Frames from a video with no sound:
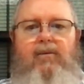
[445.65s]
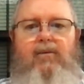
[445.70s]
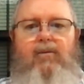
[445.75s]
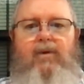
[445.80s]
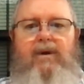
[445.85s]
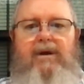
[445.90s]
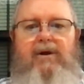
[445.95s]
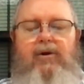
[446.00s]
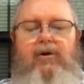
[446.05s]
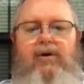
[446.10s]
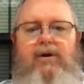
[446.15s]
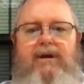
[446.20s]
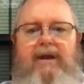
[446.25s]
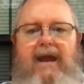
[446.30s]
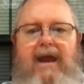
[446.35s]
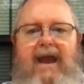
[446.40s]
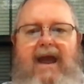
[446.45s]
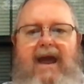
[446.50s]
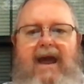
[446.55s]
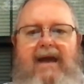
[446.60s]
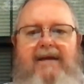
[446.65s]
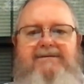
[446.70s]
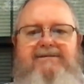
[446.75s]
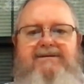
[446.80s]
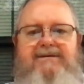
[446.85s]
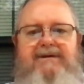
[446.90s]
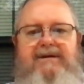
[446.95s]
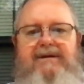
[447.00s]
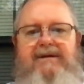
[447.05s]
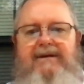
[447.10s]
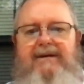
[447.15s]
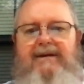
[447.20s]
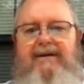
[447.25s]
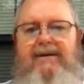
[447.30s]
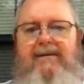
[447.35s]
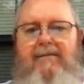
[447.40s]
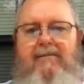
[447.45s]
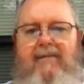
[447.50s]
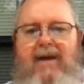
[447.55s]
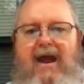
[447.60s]
We look at
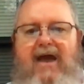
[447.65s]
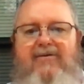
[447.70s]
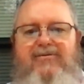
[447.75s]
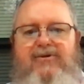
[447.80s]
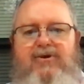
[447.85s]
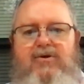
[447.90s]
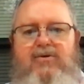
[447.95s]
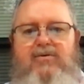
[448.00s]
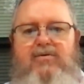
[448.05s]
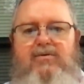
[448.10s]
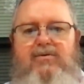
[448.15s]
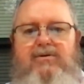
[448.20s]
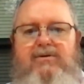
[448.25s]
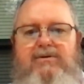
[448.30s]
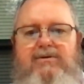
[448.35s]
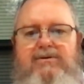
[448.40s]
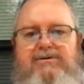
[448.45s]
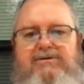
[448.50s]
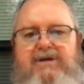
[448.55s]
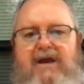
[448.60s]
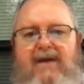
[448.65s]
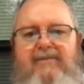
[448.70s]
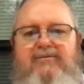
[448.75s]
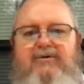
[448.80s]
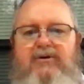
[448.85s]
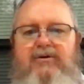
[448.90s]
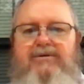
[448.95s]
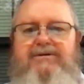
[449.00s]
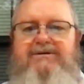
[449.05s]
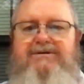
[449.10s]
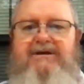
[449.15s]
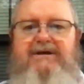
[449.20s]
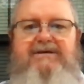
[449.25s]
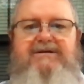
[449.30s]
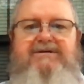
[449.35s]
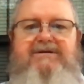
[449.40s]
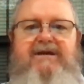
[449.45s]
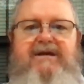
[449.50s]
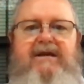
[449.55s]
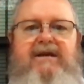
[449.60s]
Matthew chapter
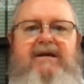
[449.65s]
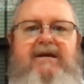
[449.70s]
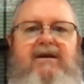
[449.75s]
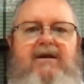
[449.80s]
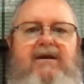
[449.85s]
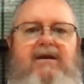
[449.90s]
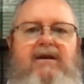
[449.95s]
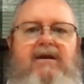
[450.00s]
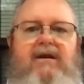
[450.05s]
16,